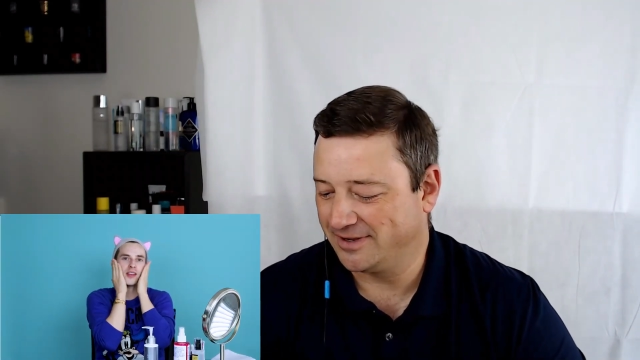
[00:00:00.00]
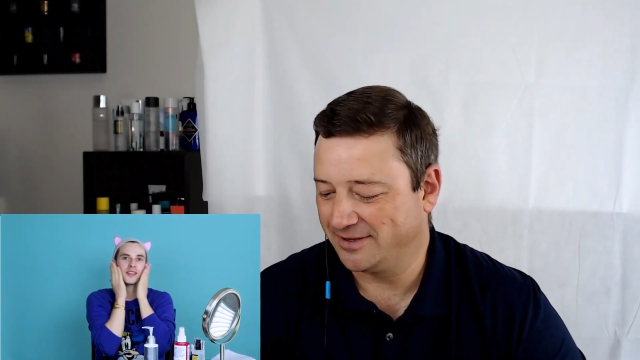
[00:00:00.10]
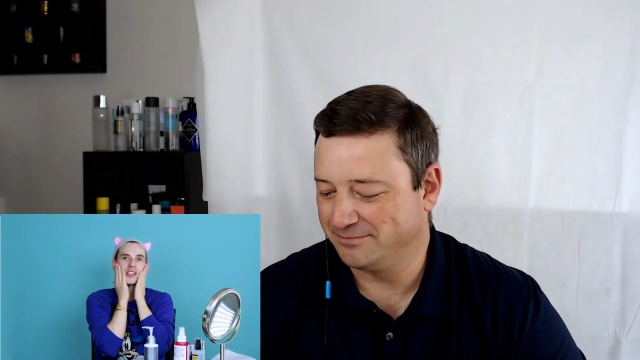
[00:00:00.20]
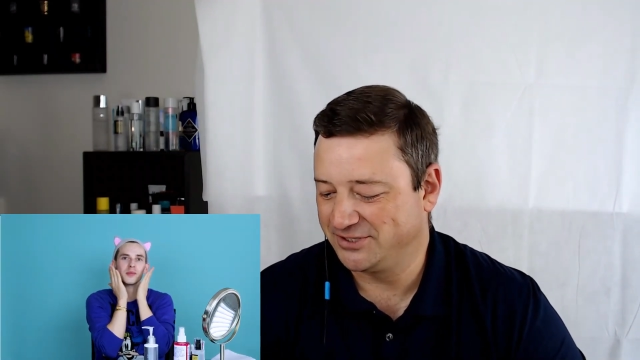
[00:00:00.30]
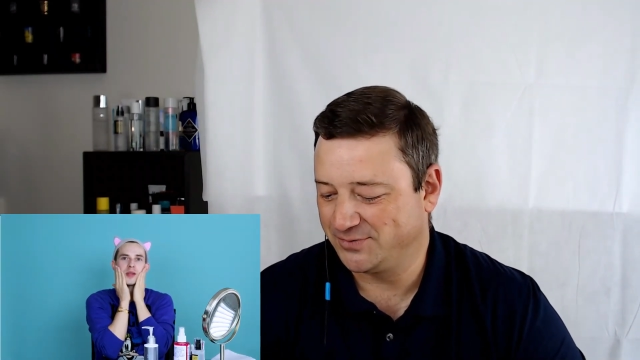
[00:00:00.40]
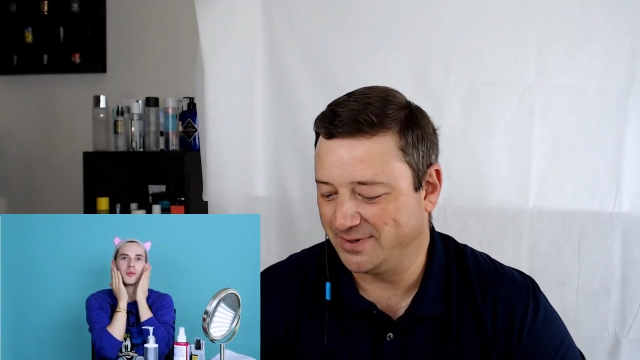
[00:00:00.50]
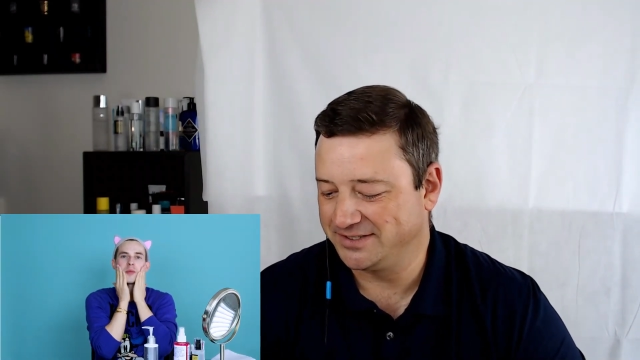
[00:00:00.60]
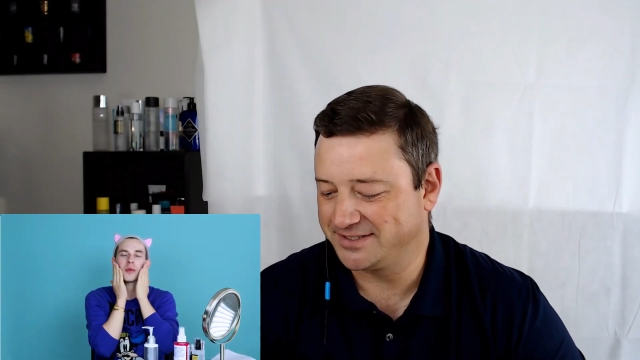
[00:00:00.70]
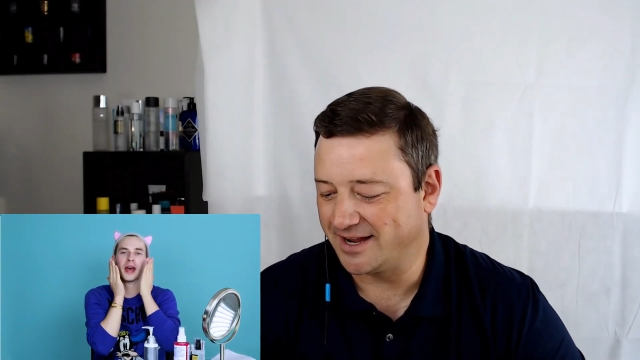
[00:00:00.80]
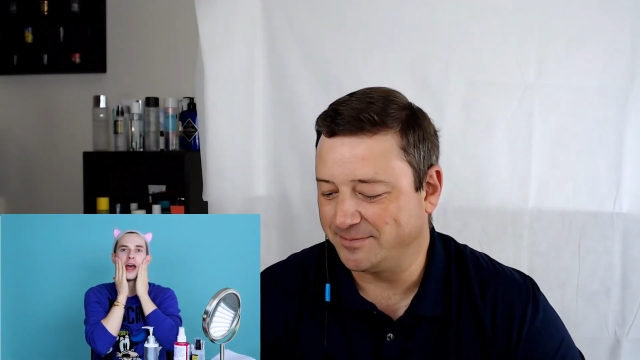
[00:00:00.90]
between
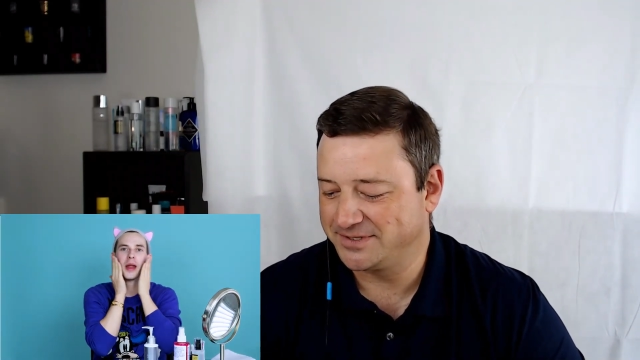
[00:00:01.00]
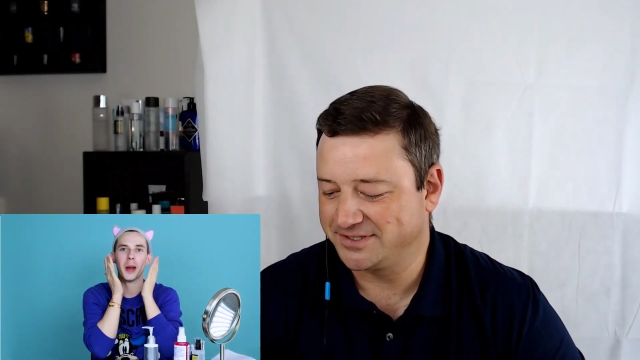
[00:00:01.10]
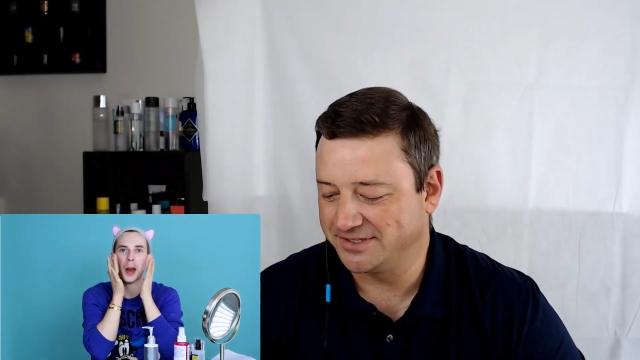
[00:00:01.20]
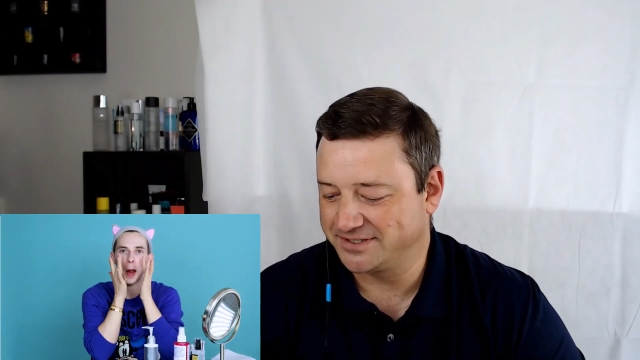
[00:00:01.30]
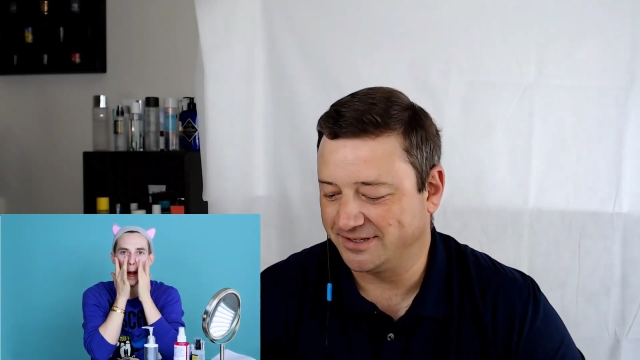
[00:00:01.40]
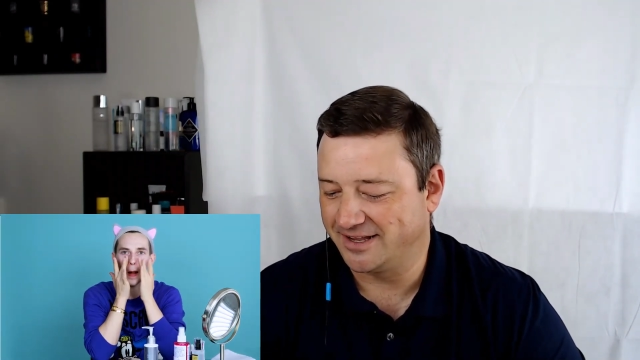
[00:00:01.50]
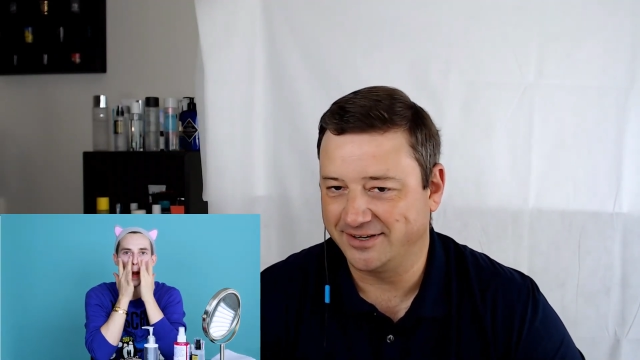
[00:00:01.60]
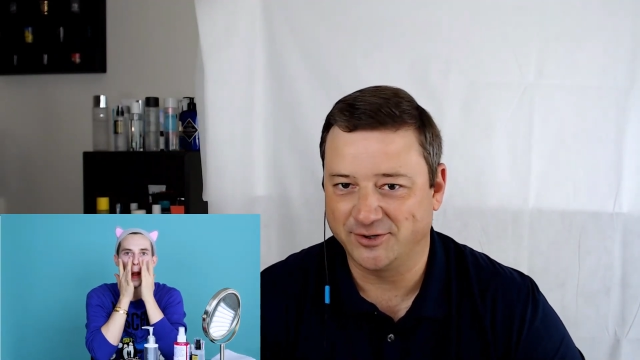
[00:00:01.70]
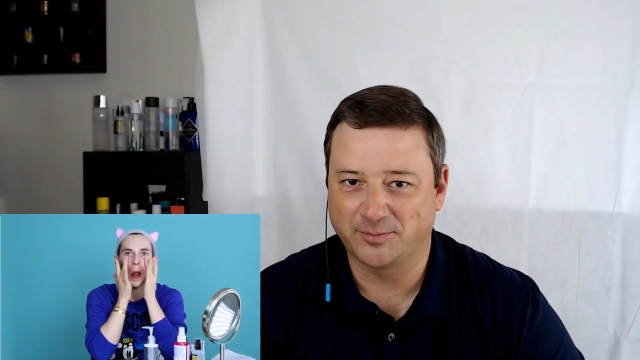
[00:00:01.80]
steps just to let your